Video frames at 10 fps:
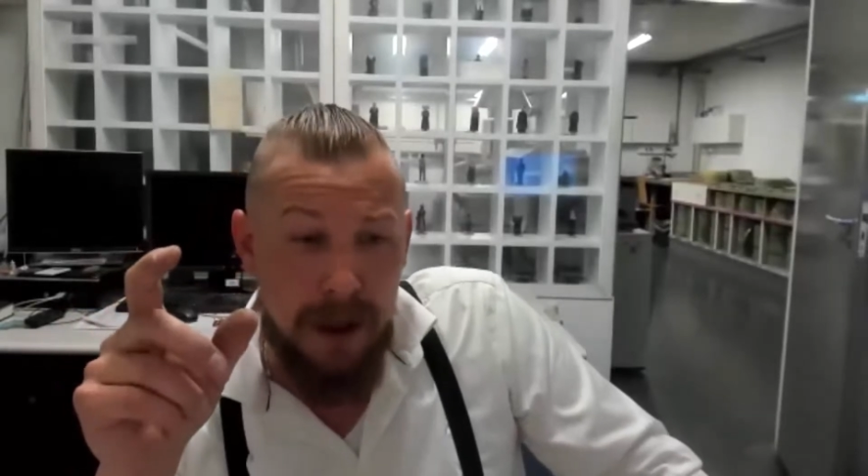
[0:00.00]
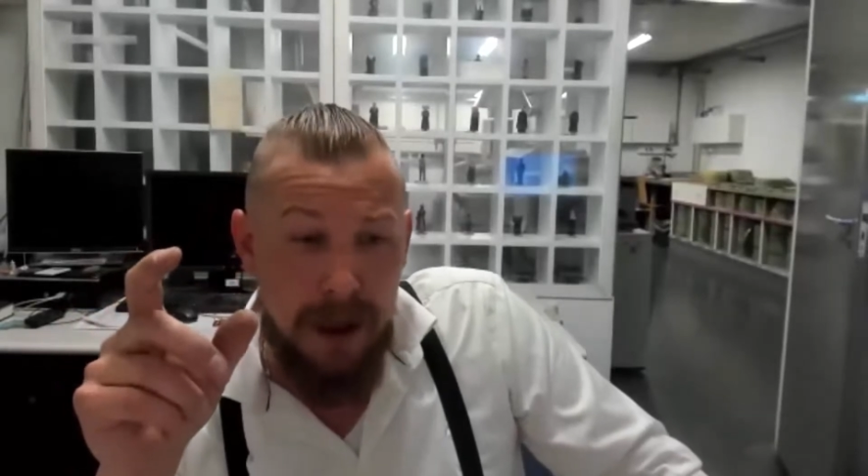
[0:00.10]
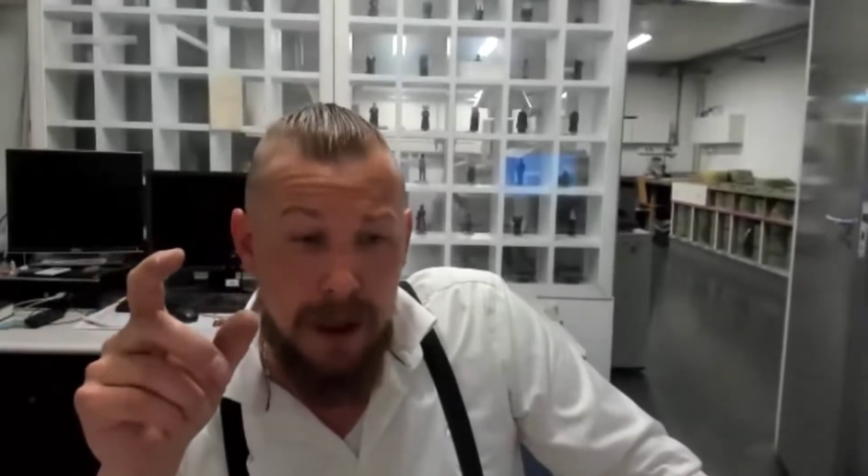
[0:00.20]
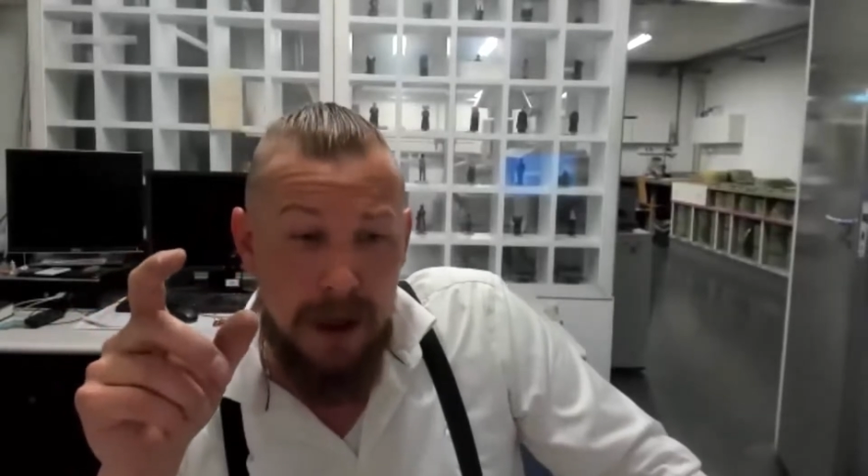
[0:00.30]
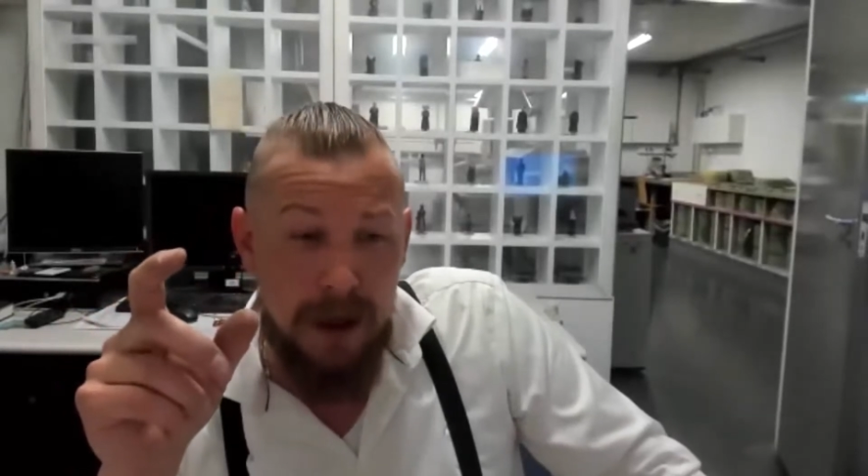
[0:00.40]

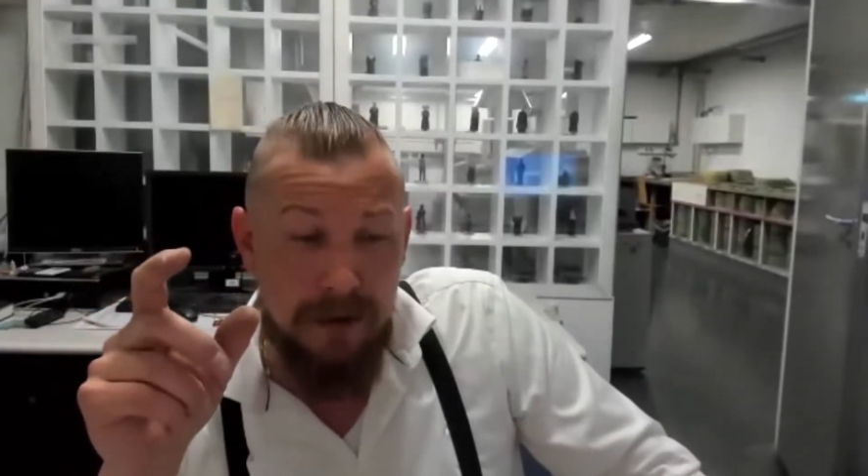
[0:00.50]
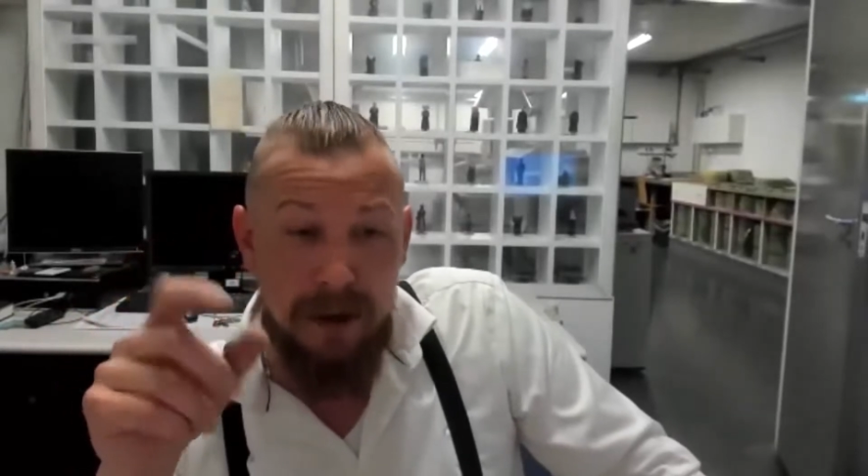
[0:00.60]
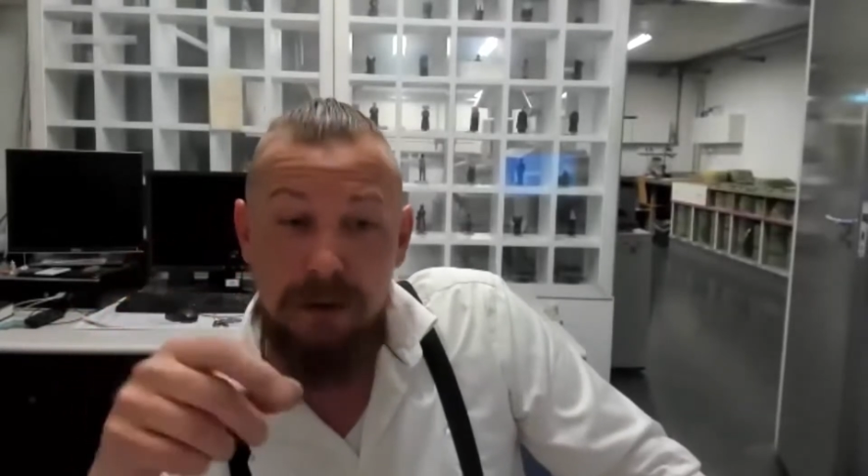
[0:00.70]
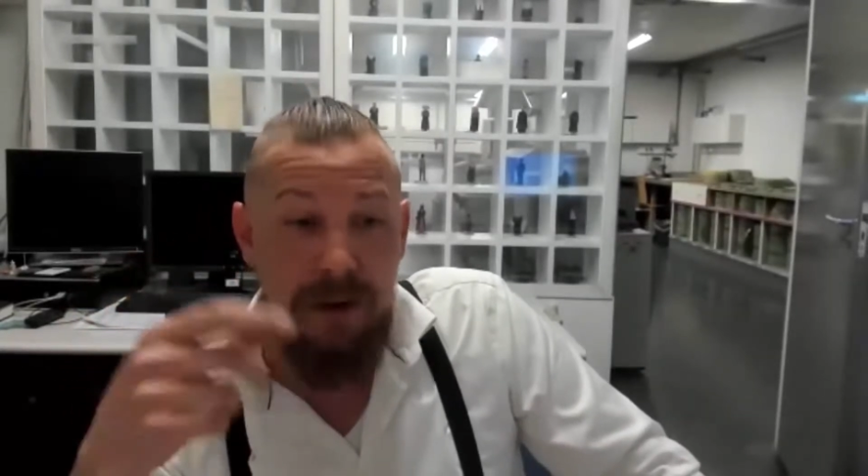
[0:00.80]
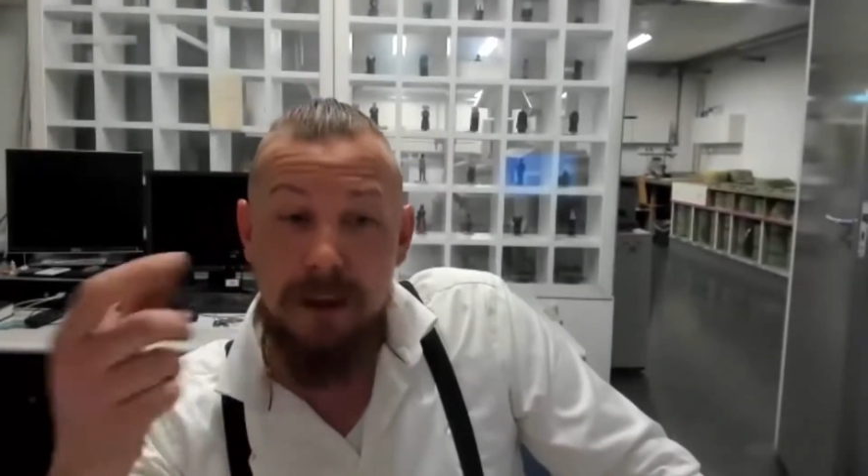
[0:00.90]
and
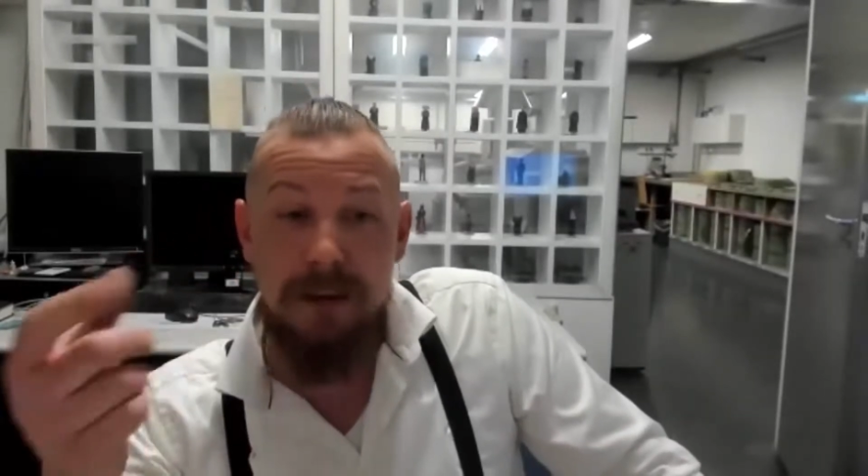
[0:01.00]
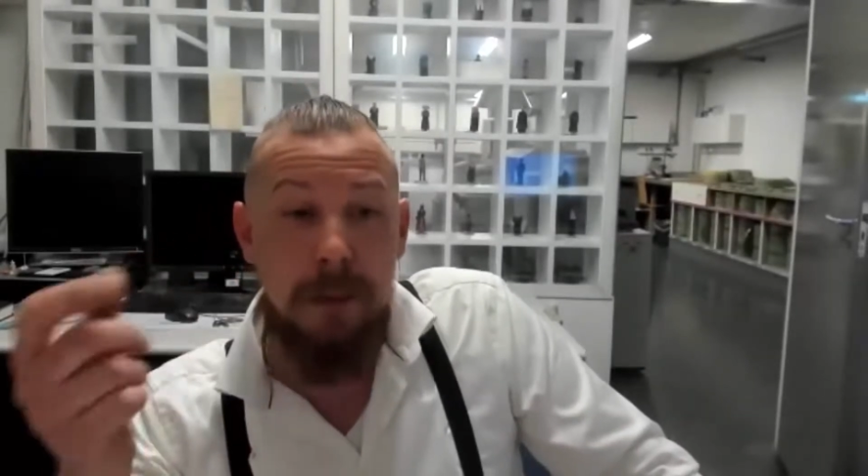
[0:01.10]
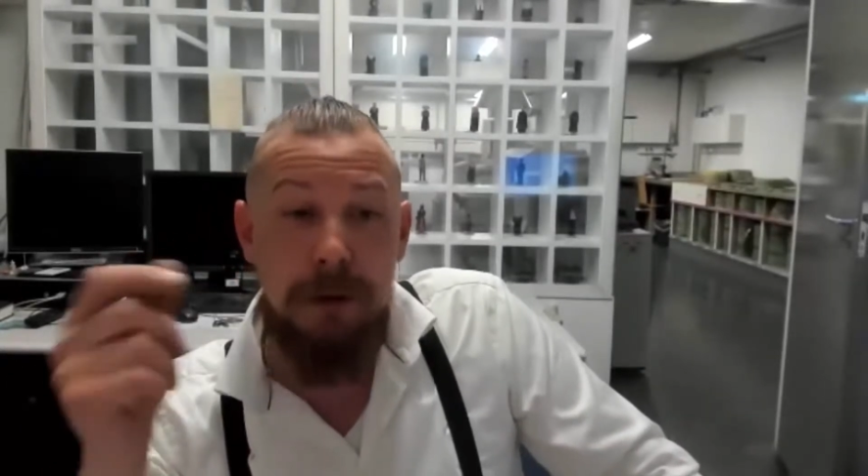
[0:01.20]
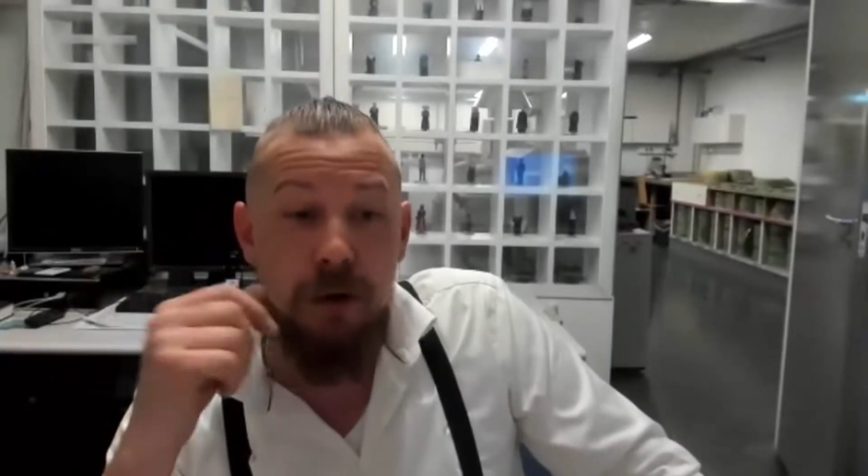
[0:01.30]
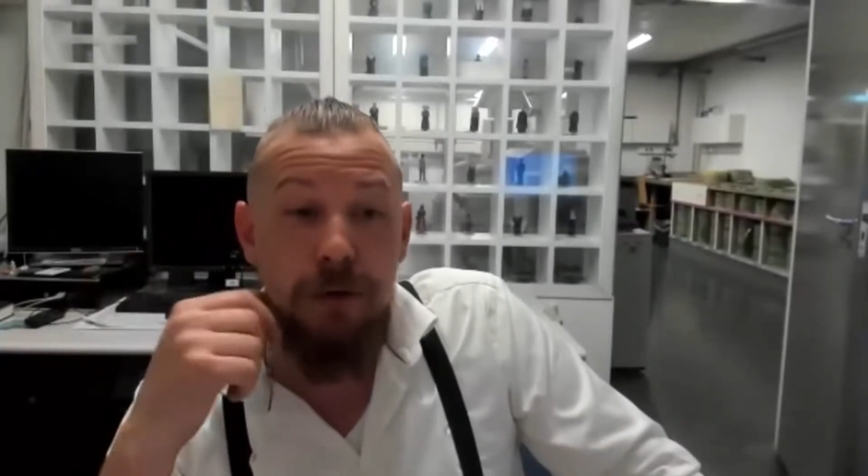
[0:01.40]
it
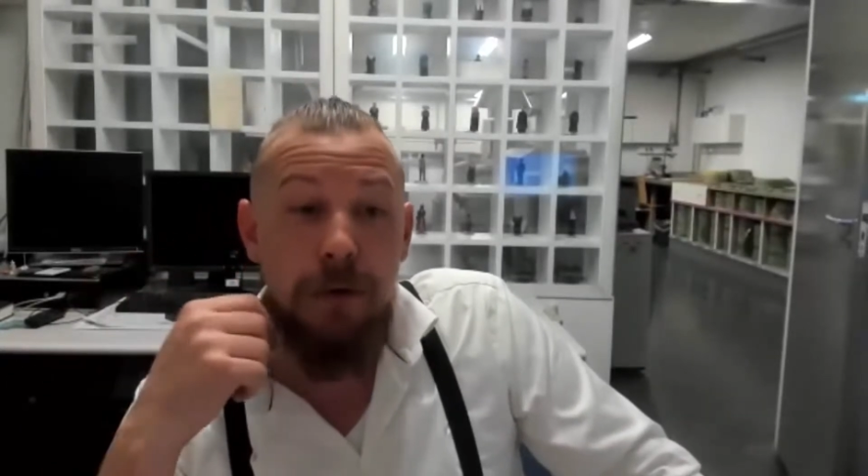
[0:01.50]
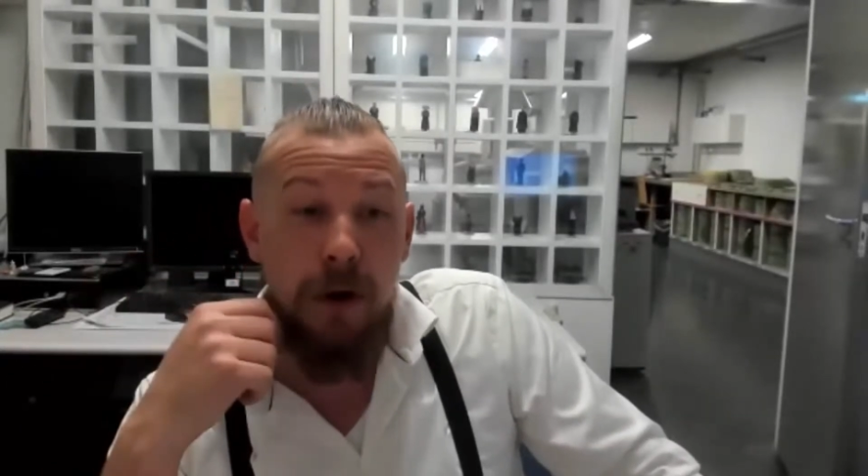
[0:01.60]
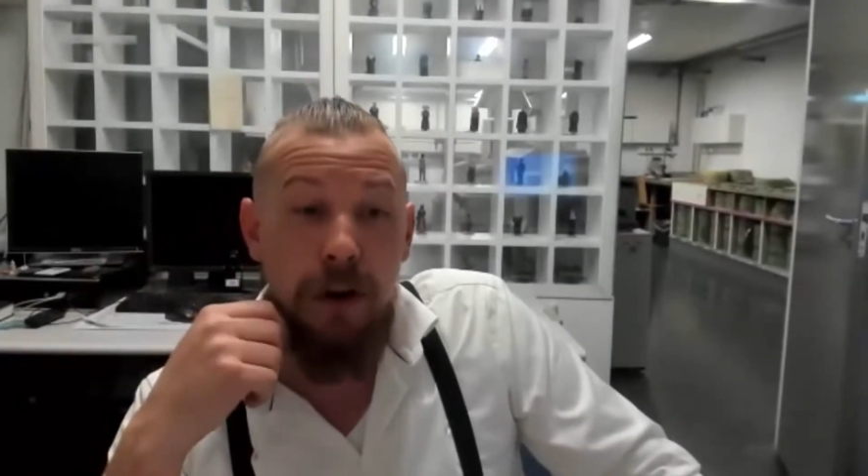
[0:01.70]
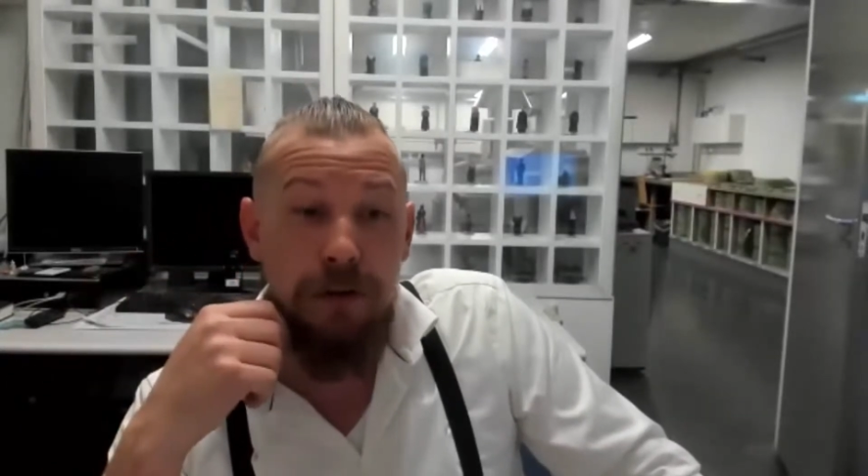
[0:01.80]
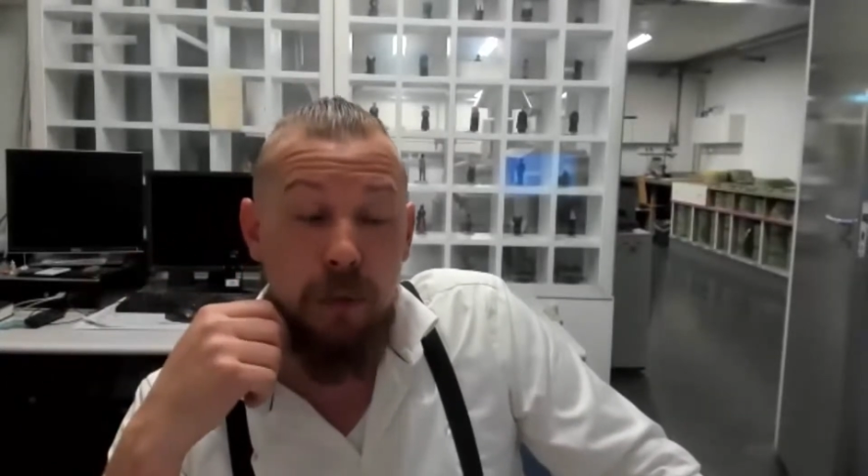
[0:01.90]
can be used for
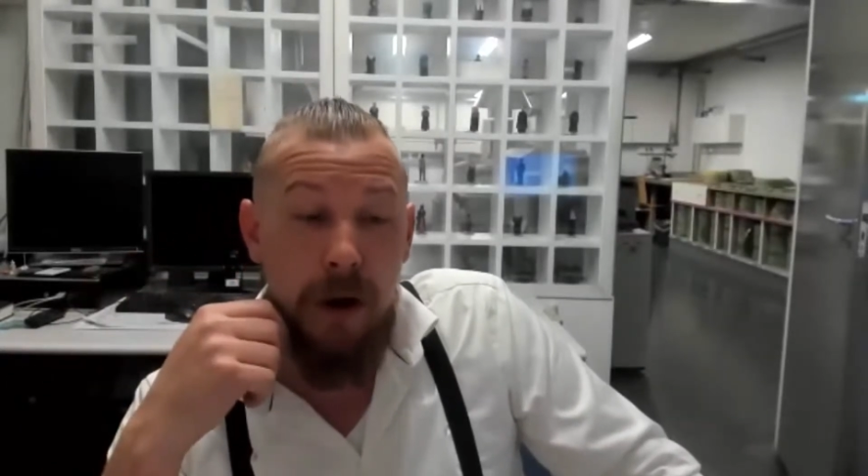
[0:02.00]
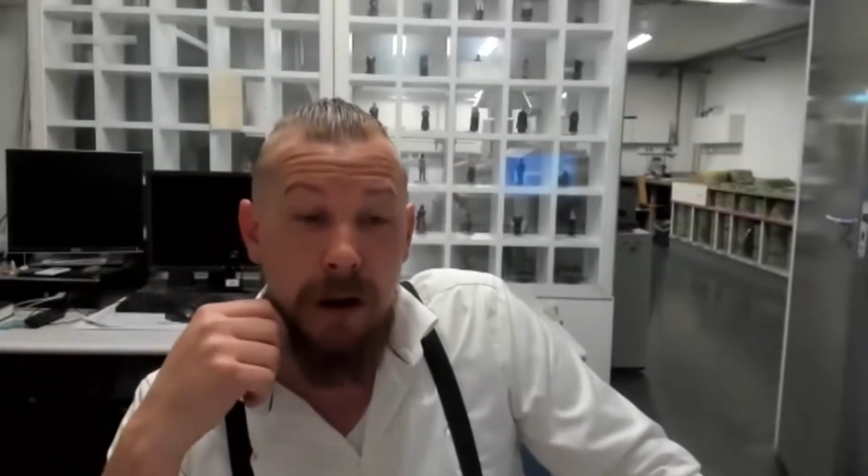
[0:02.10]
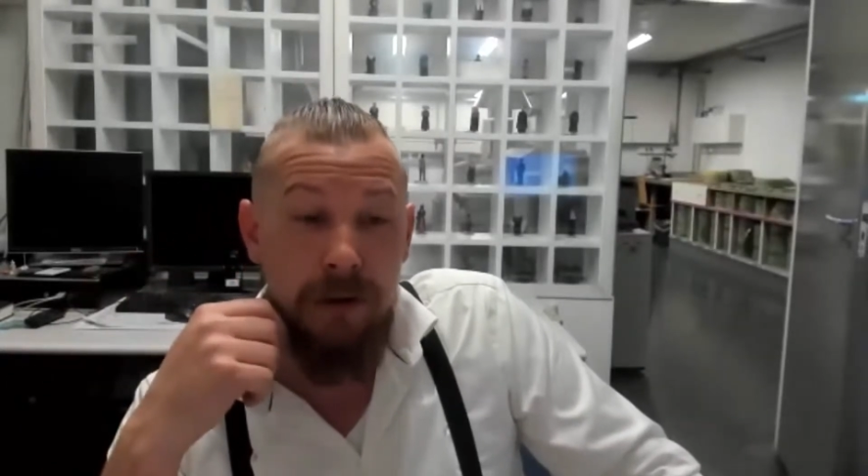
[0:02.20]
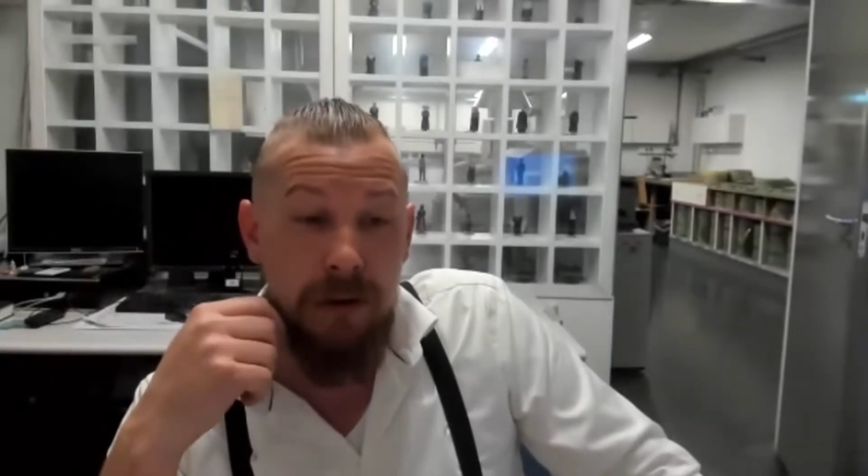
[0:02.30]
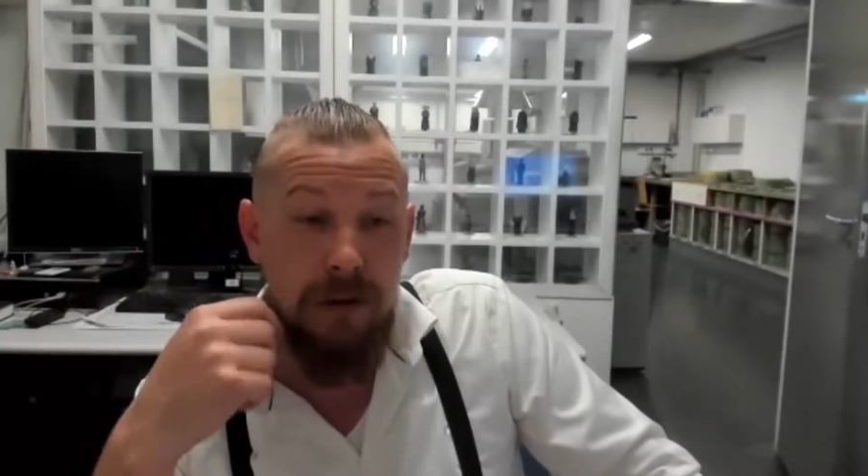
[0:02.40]
lost wax.